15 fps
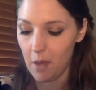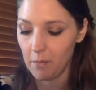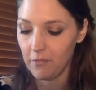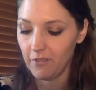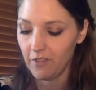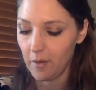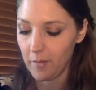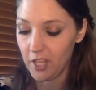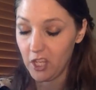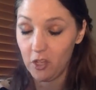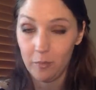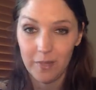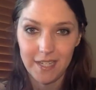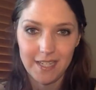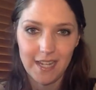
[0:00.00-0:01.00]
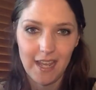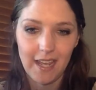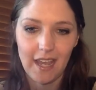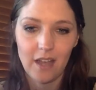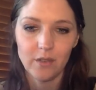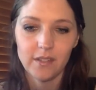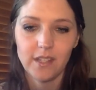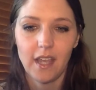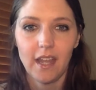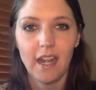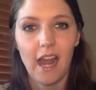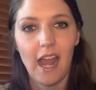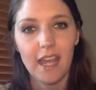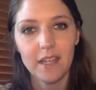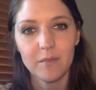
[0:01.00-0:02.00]
from a humid day outside.
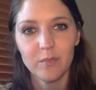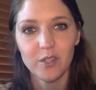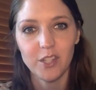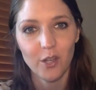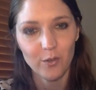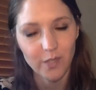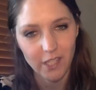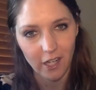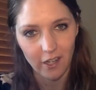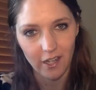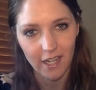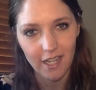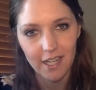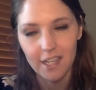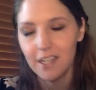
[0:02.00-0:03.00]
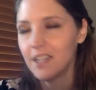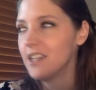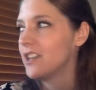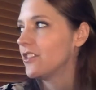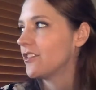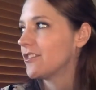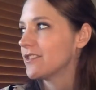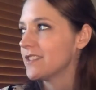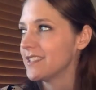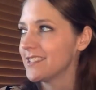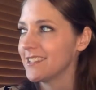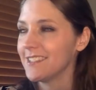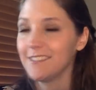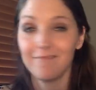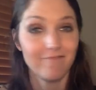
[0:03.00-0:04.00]
I am so sorry. There's
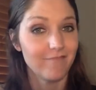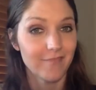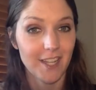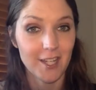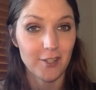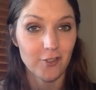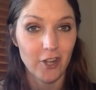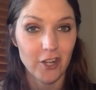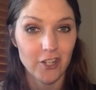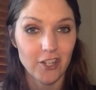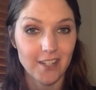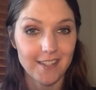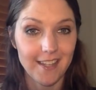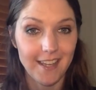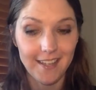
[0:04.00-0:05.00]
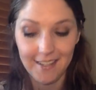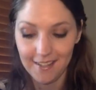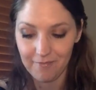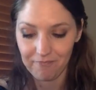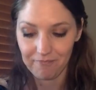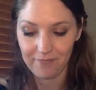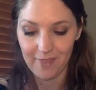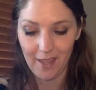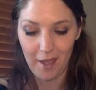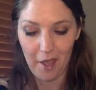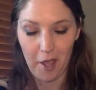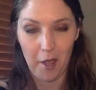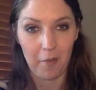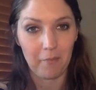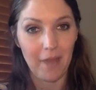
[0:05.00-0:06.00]
construction site.
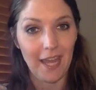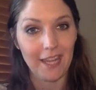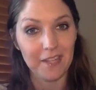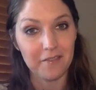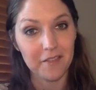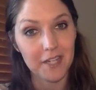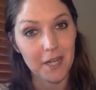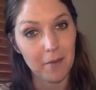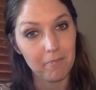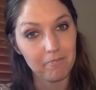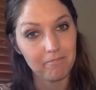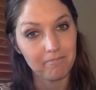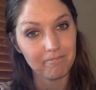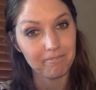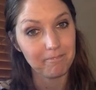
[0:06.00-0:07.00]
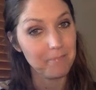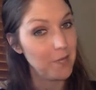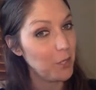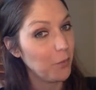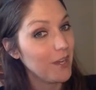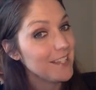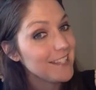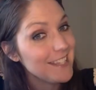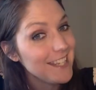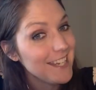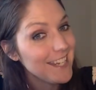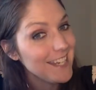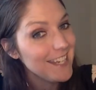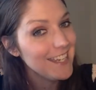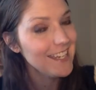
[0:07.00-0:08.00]
I live in a Midwest
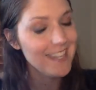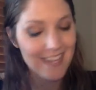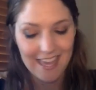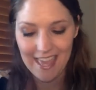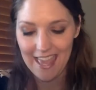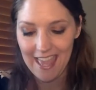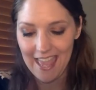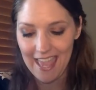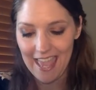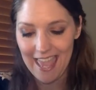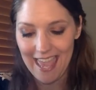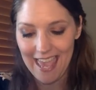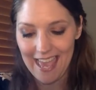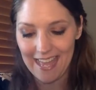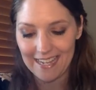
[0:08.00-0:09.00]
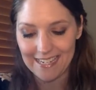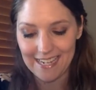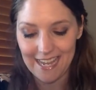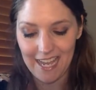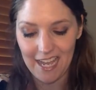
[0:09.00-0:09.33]
city, and